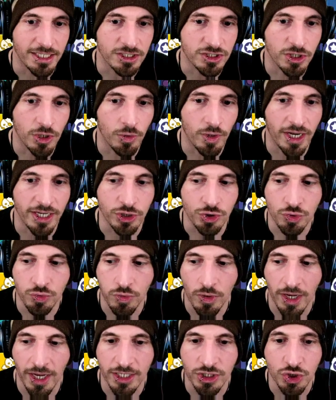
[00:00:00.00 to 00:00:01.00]
that. So I
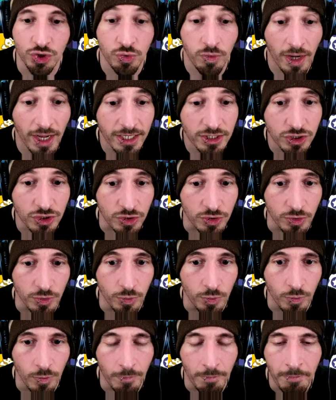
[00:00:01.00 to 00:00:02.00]
try
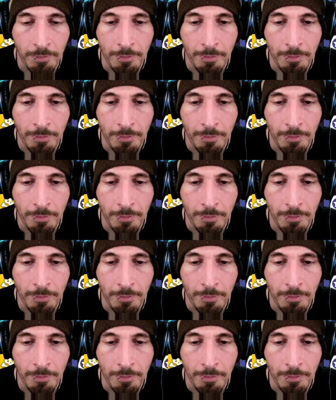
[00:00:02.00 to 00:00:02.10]
to